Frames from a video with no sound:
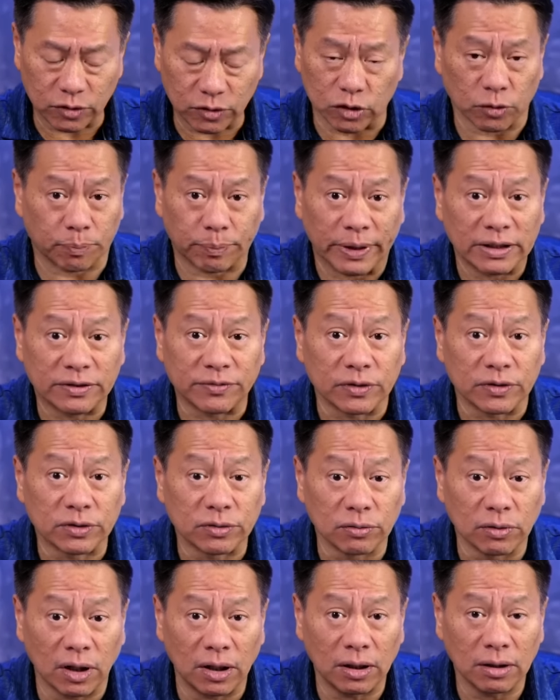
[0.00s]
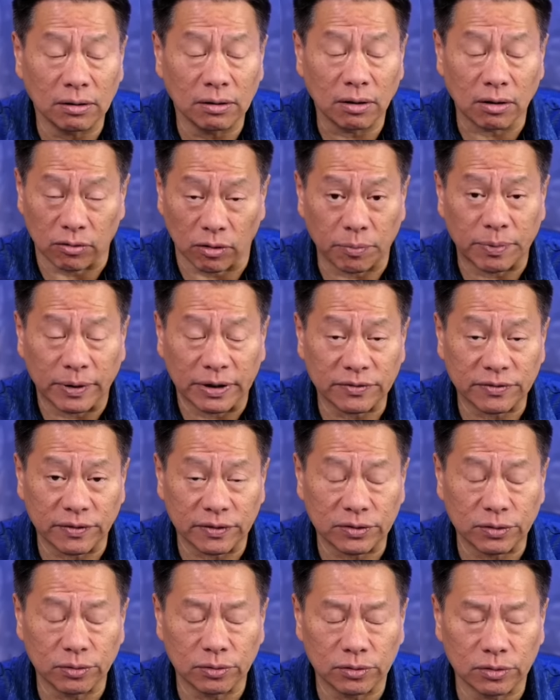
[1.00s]
suppressed for too long or repressed
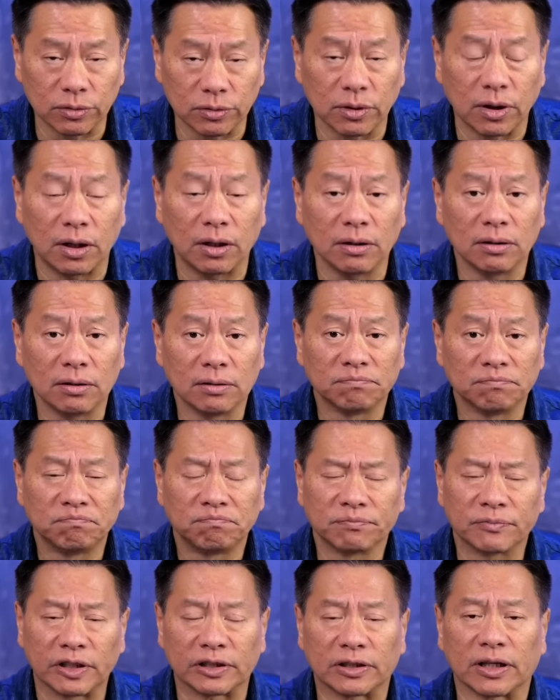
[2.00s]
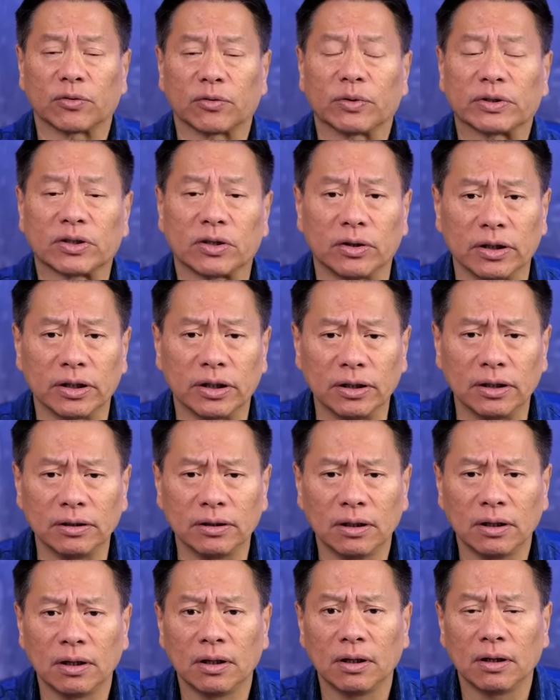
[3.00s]
for too long. Is that what's going
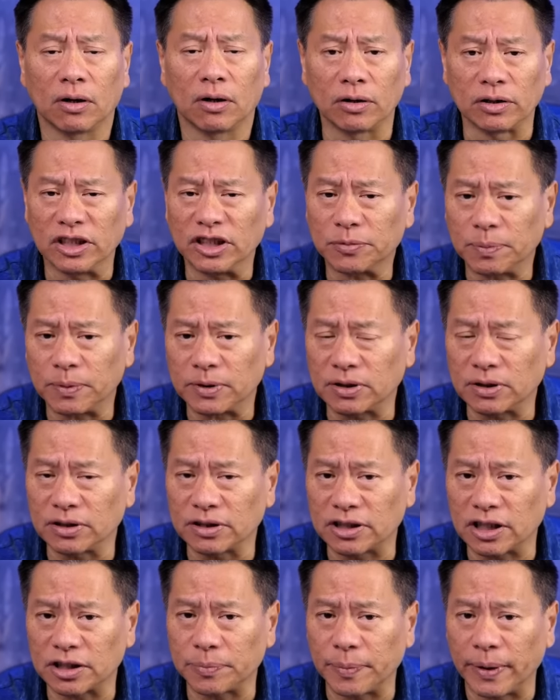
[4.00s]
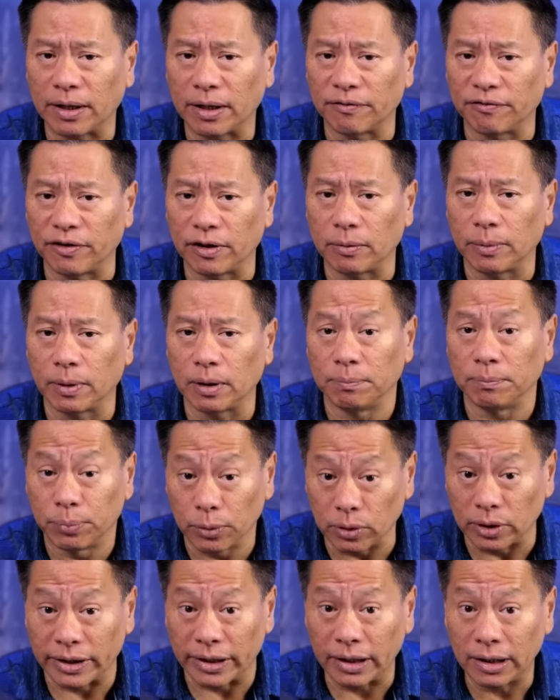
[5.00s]
on? Or this person is just being a verbal
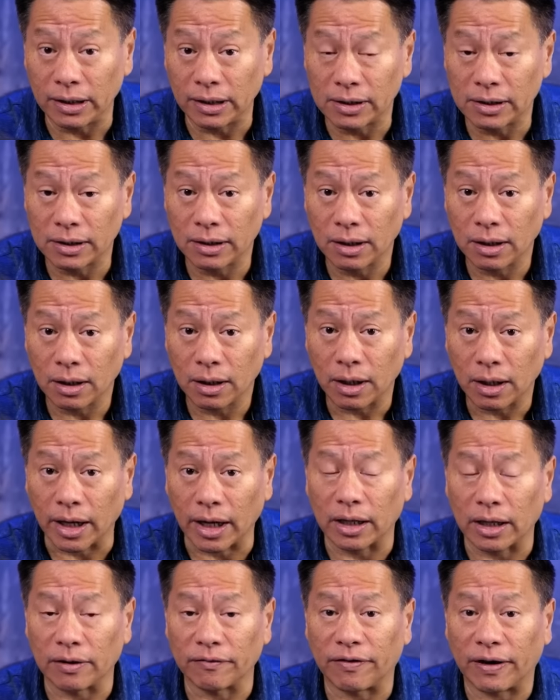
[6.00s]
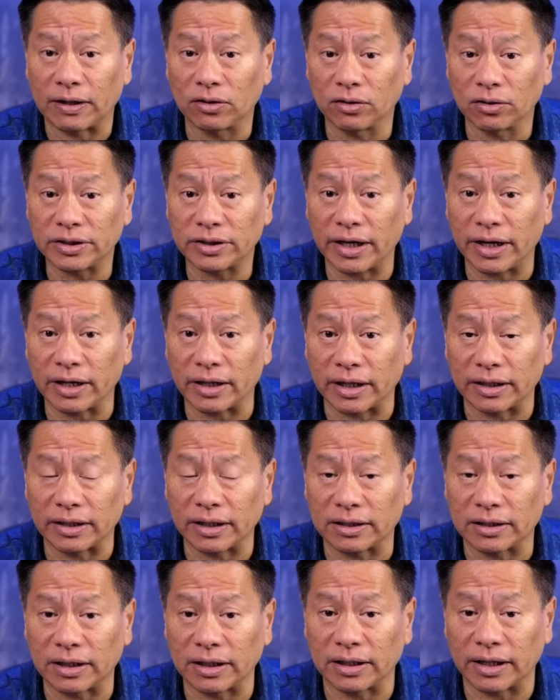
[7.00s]
bully, and if I don't say
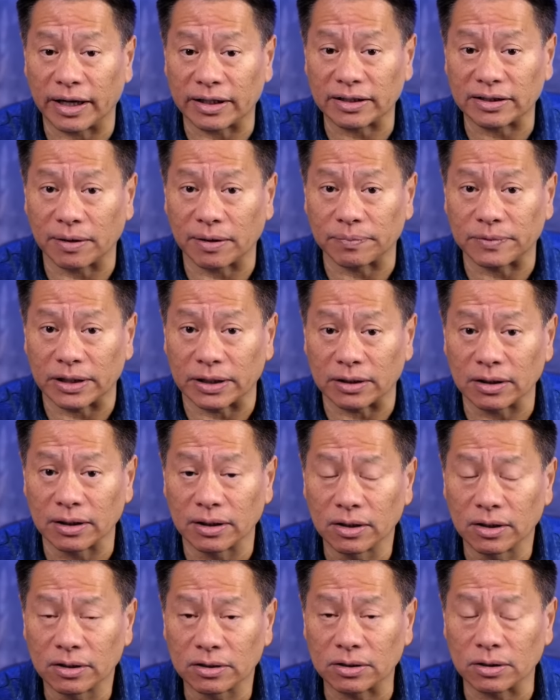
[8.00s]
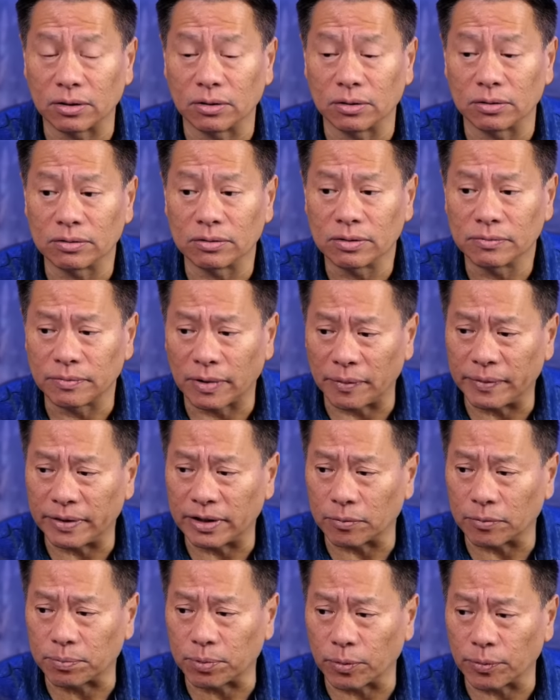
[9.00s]
anything, they think I accept it. So
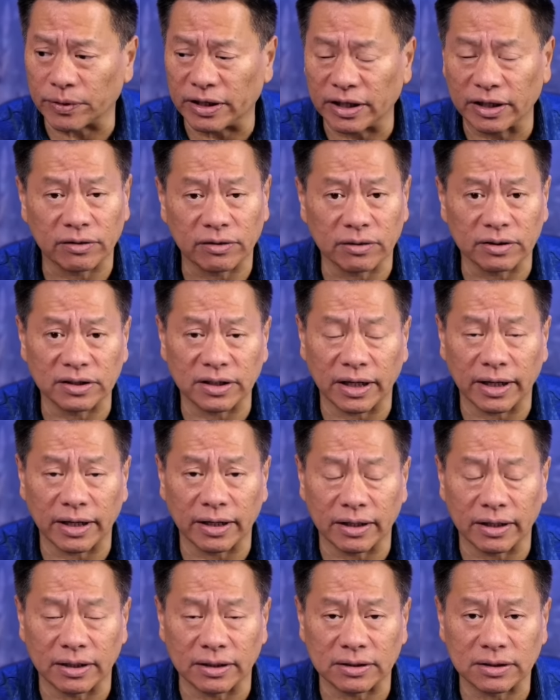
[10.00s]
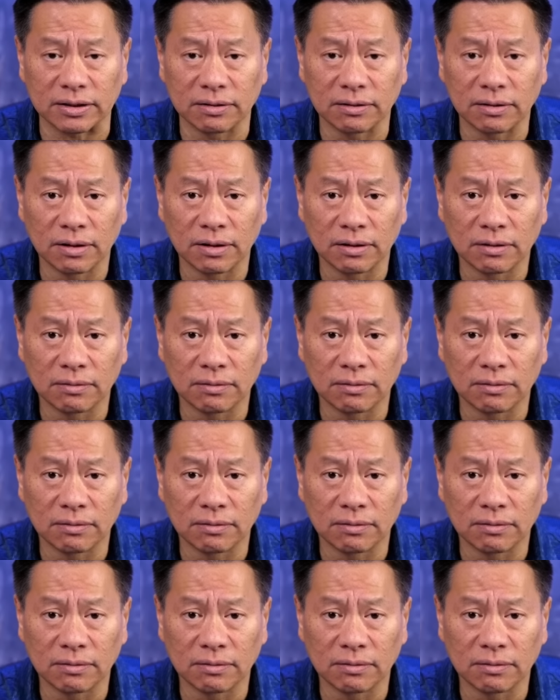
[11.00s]
maybe the appropriate thing to say is